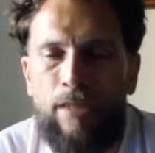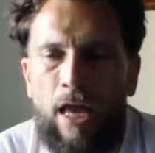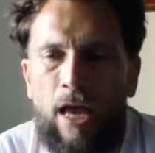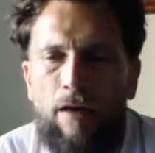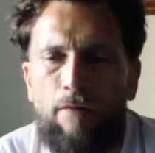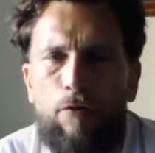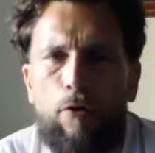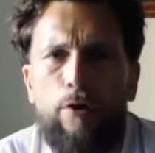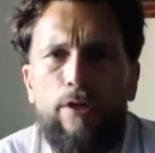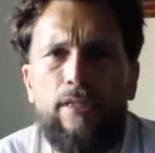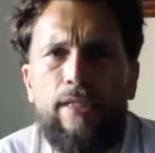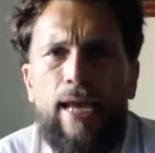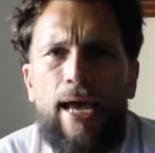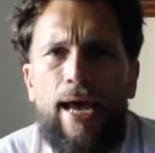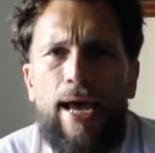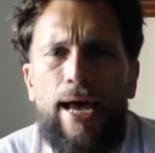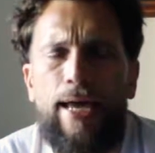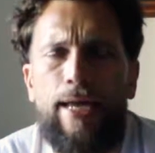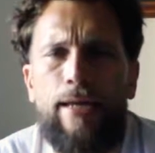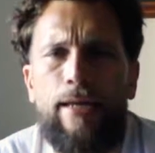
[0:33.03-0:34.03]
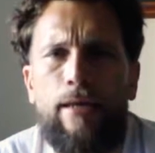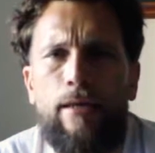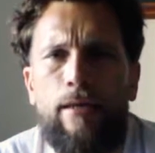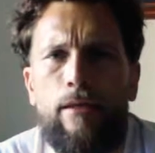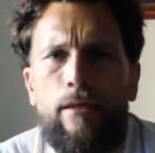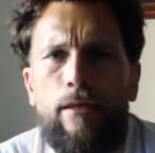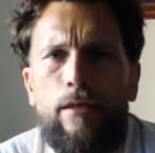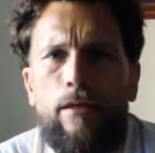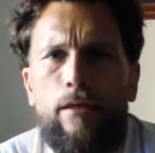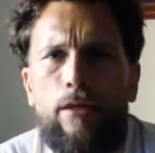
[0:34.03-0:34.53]
I've always had,
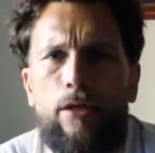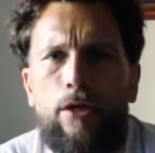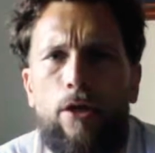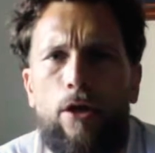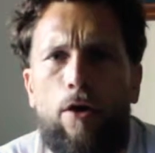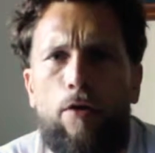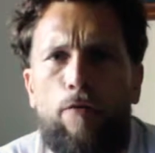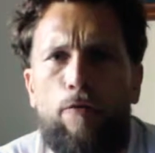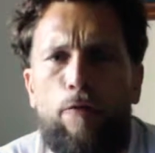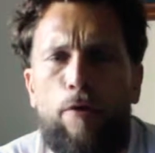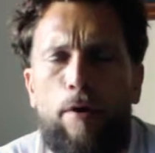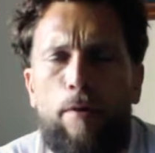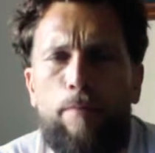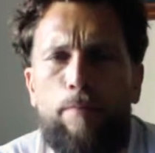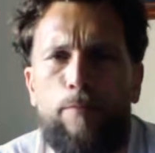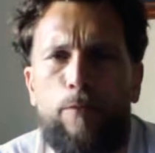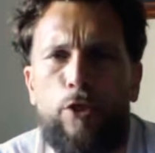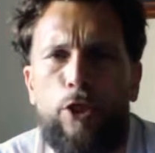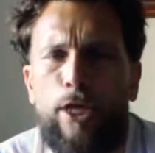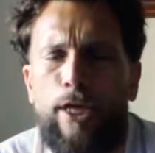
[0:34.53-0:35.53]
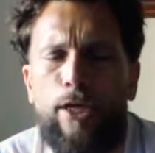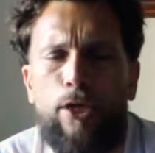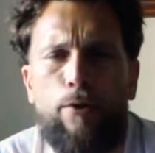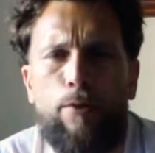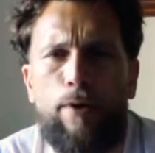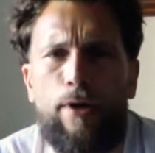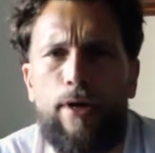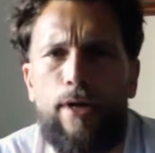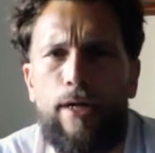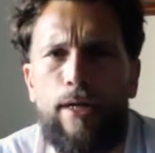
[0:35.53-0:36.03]
from
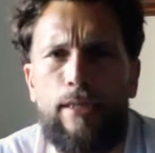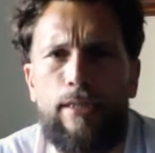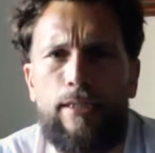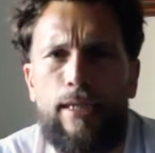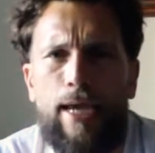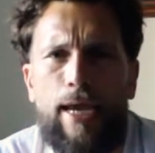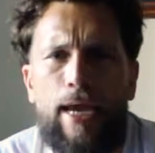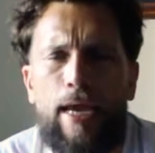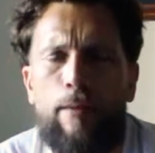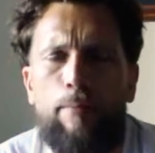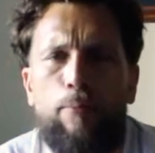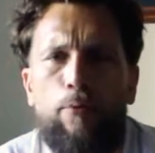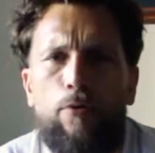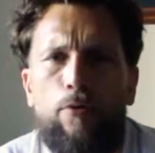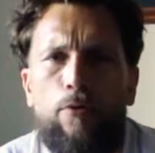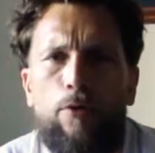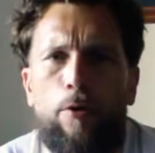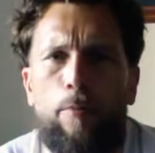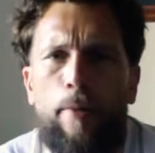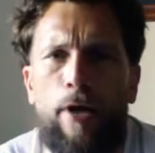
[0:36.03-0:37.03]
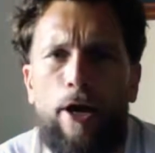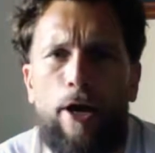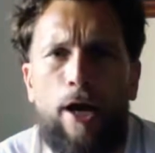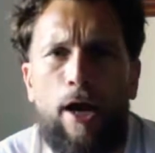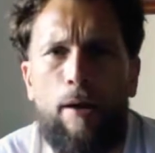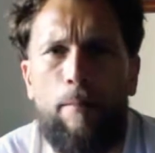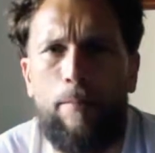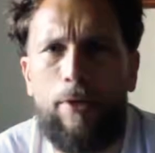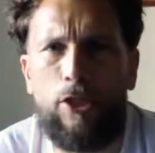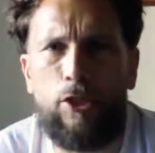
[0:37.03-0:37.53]
January to April, no matter
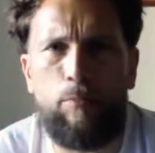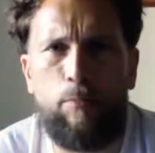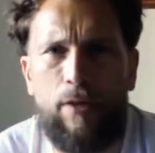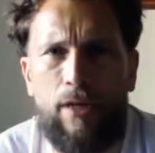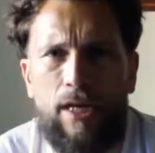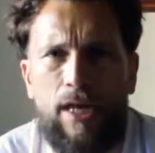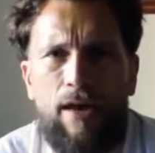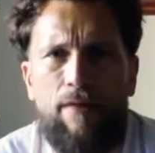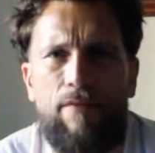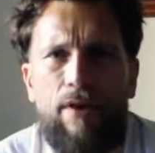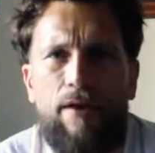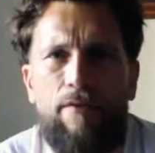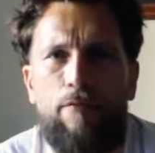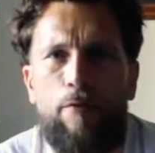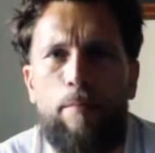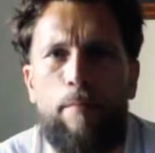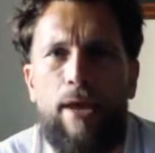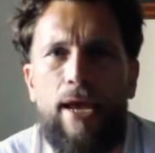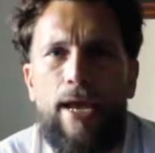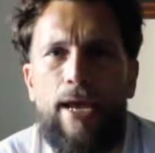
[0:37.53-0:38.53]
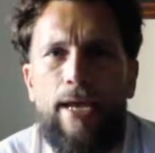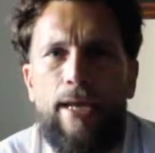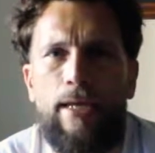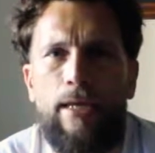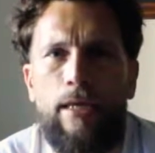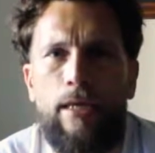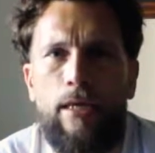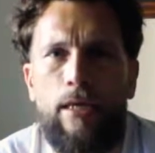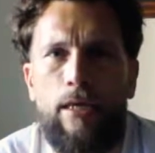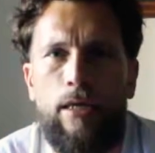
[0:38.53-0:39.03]
how much money I've ever
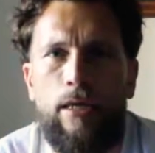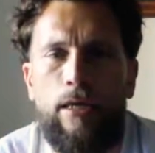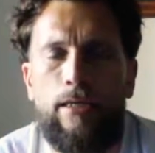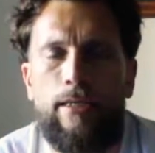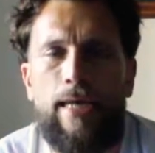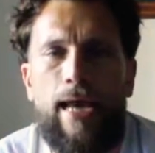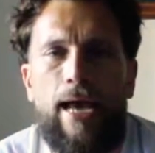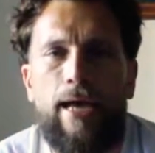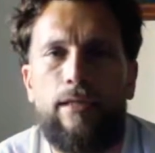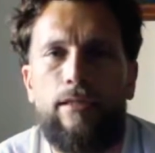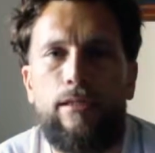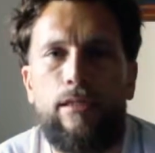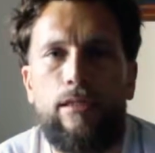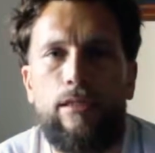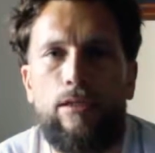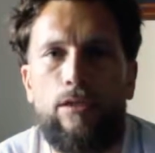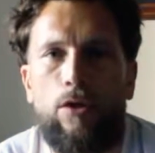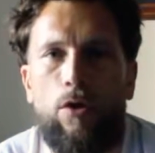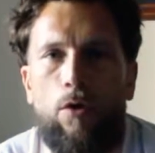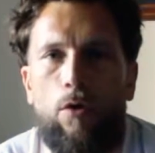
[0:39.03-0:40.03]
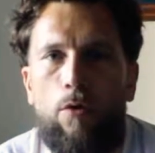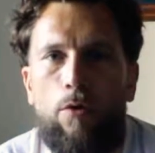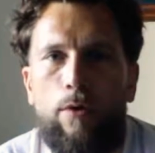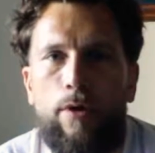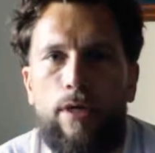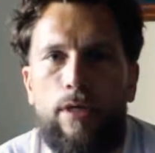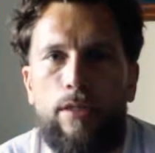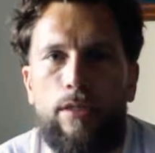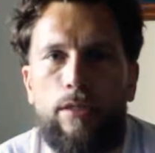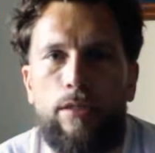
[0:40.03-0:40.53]
made, taxes
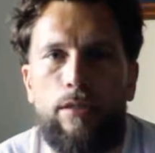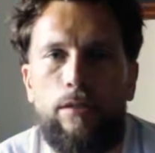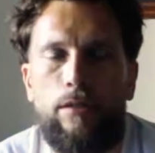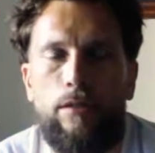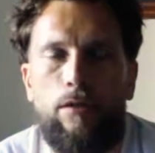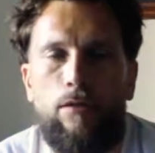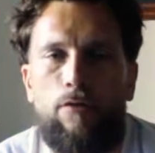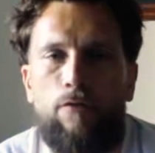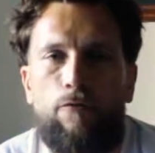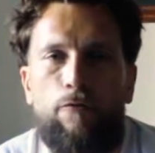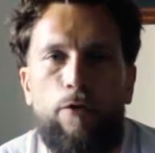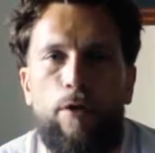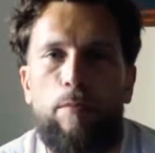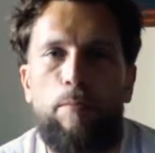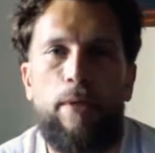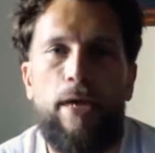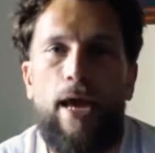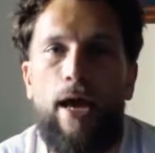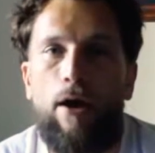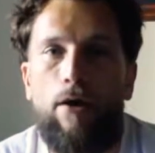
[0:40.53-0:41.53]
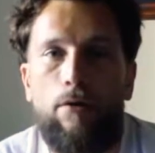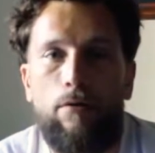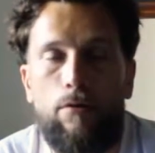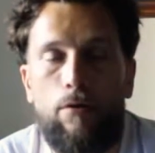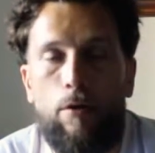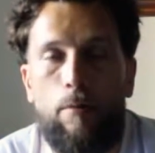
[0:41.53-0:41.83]
always freak me out.